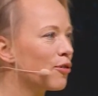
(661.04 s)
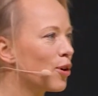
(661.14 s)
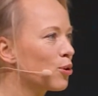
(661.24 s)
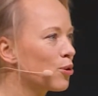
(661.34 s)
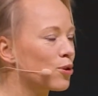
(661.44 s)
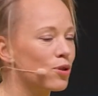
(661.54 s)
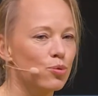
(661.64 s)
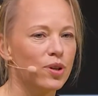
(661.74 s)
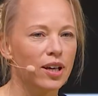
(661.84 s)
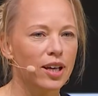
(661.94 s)

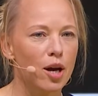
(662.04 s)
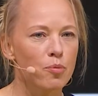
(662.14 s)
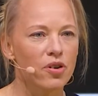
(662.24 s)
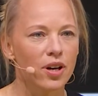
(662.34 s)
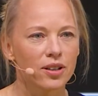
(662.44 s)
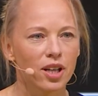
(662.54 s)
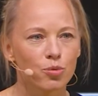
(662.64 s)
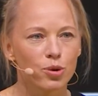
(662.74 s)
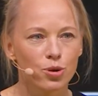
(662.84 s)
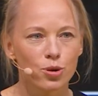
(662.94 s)
photos with a camera
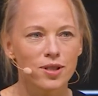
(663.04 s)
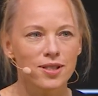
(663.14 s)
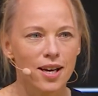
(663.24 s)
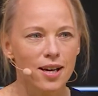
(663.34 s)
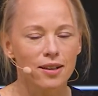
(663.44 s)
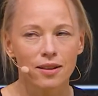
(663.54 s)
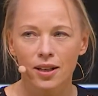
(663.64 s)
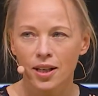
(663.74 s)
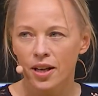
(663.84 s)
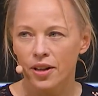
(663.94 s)
that would sustain
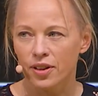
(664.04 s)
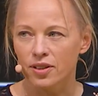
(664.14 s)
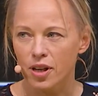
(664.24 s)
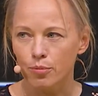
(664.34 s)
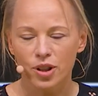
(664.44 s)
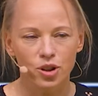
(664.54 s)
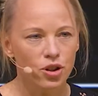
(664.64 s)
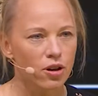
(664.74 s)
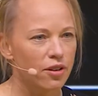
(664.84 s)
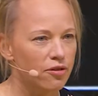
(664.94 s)
the
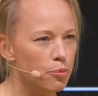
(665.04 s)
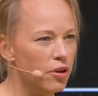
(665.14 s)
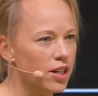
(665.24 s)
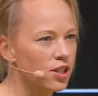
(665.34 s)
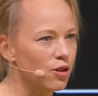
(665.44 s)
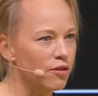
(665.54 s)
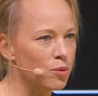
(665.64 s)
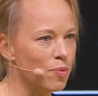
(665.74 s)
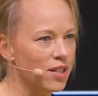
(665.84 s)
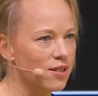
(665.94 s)
temperature and vibration of a
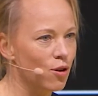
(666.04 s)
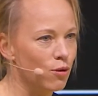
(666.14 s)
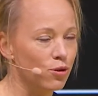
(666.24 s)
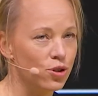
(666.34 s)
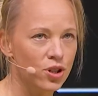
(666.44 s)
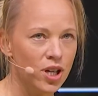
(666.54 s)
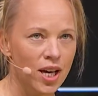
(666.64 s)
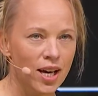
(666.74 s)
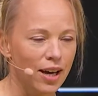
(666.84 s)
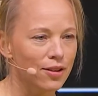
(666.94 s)
space launch.
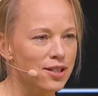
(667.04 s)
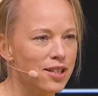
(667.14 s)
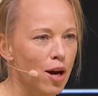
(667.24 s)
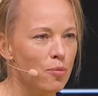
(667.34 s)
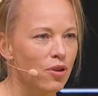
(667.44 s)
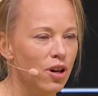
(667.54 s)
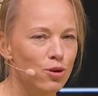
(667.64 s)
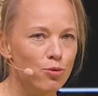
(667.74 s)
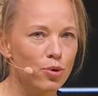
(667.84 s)
And this camera, you